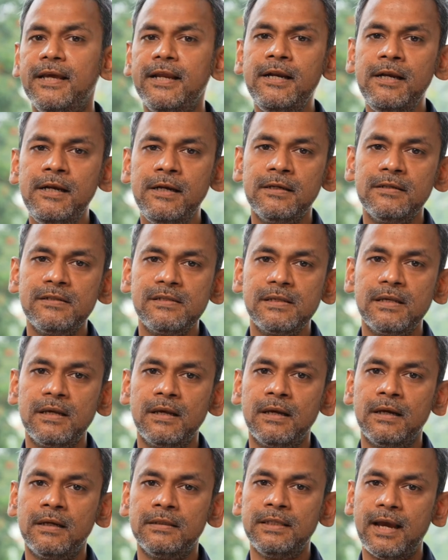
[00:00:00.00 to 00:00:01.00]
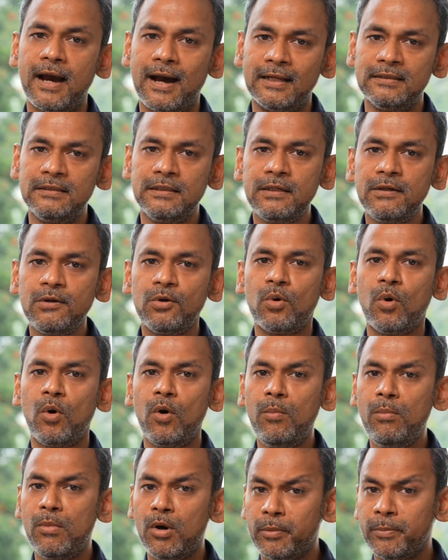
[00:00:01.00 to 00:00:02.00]
then the other
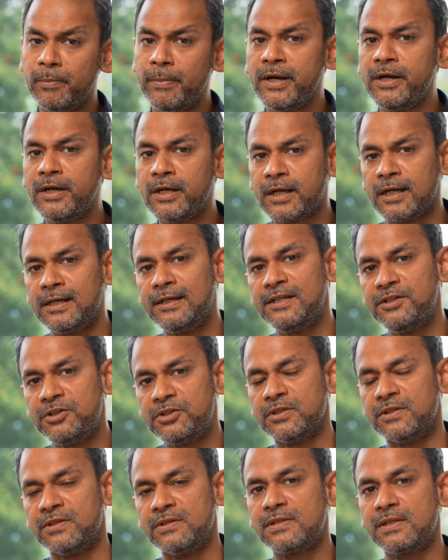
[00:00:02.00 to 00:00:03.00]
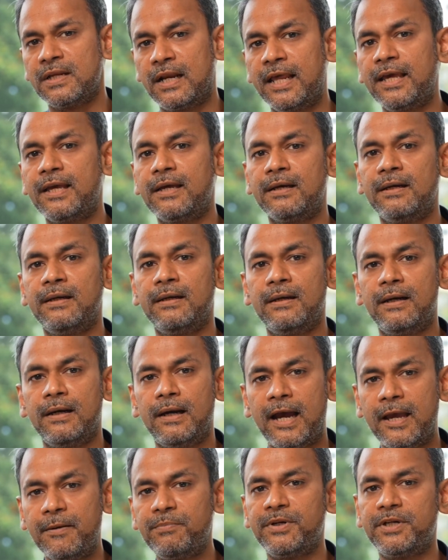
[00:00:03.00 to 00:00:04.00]
comorbid conditions like
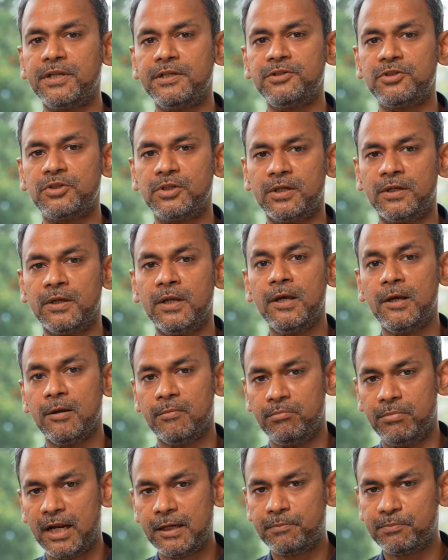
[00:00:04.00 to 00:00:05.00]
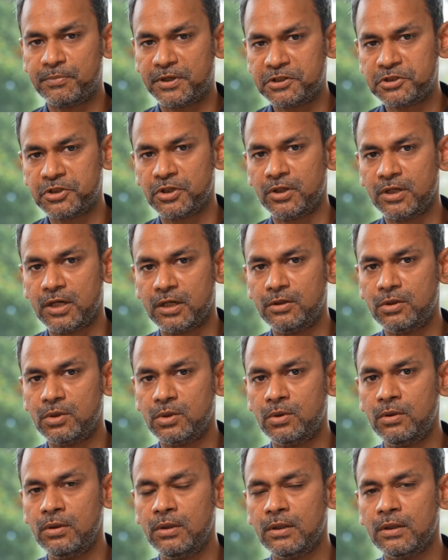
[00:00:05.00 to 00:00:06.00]
hypertension, blood pressure
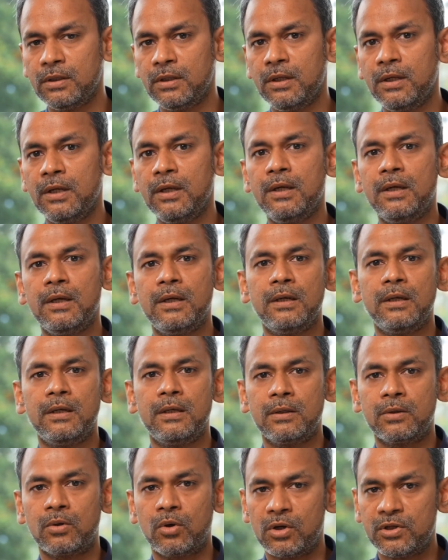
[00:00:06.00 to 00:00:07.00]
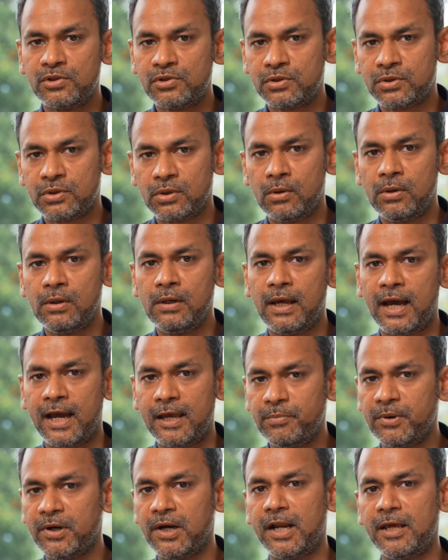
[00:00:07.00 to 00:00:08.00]
controlled, cholesterol,
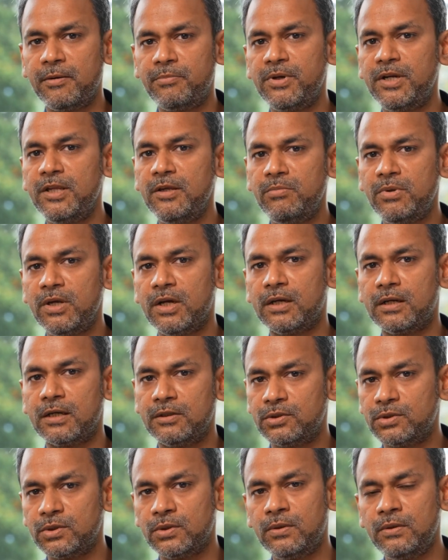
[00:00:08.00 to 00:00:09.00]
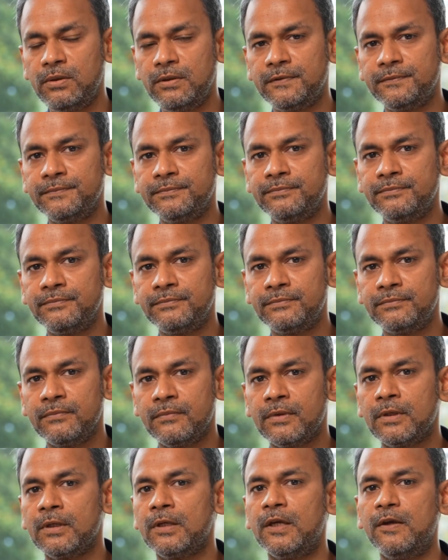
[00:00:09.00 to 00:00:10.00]
hyperlipidemia controlled.
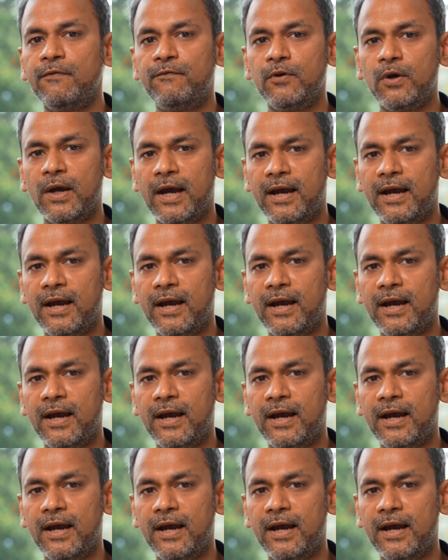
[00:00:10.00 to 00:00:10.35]
If you